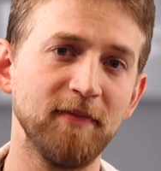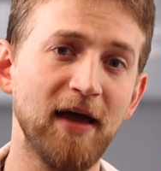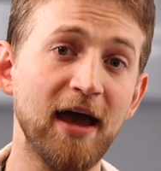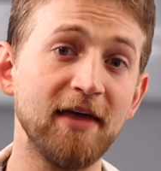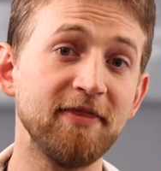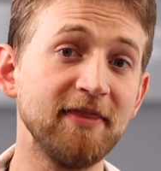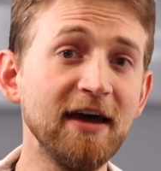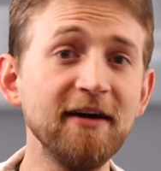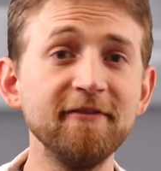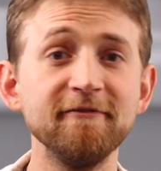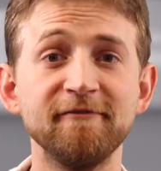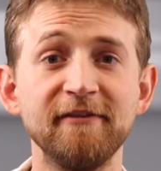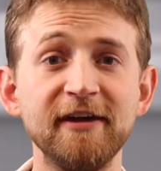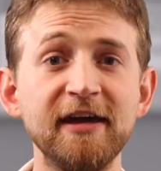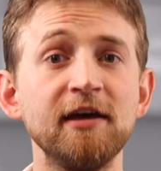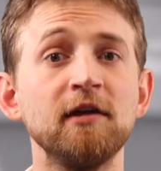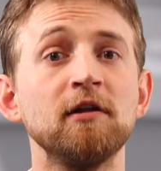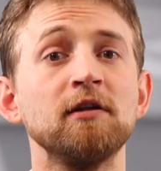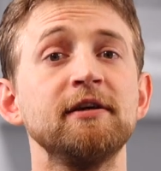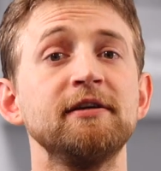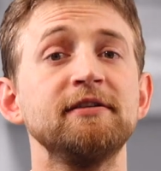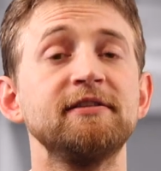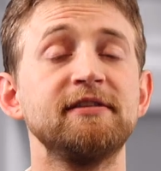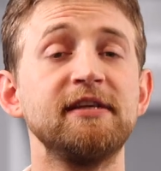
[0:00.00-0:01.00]
And that
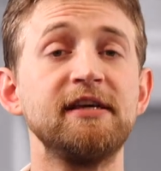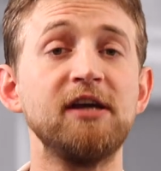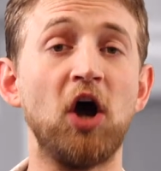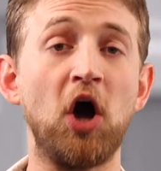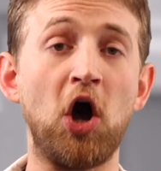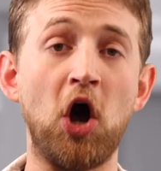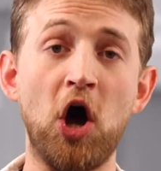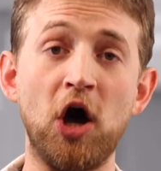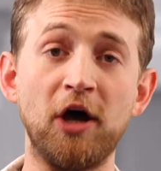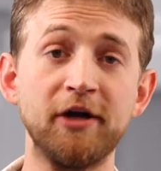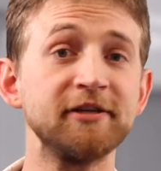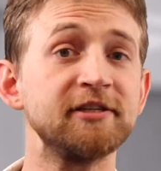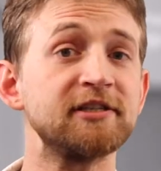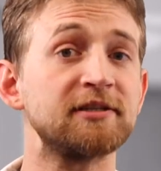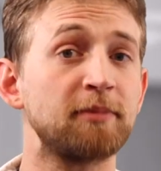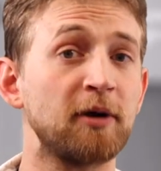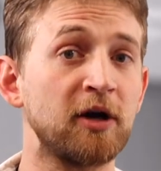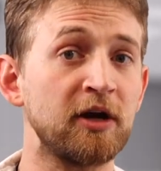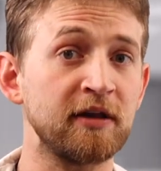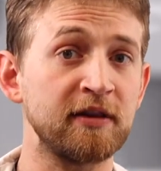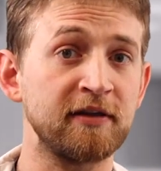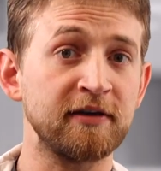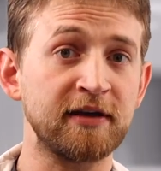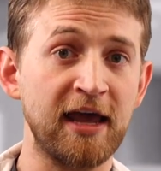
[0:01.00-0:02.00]
veil is the hottest
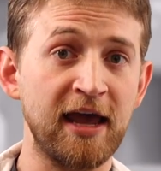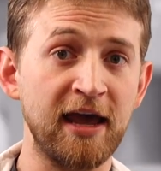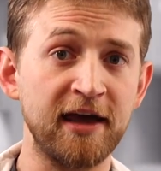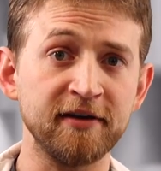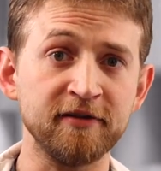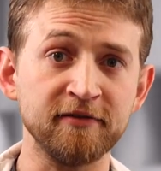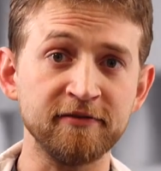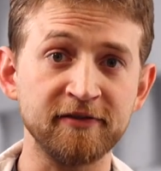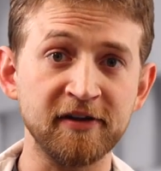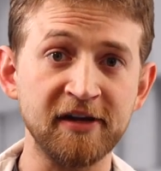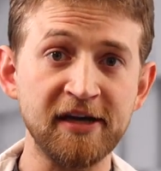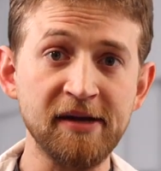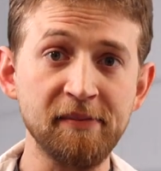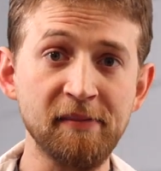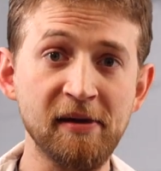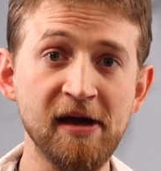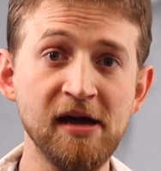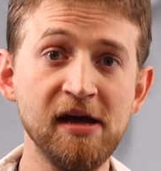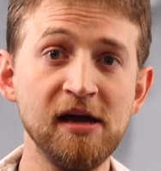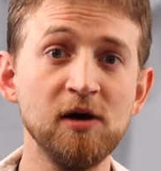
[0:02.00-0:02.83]
part of the candle flame,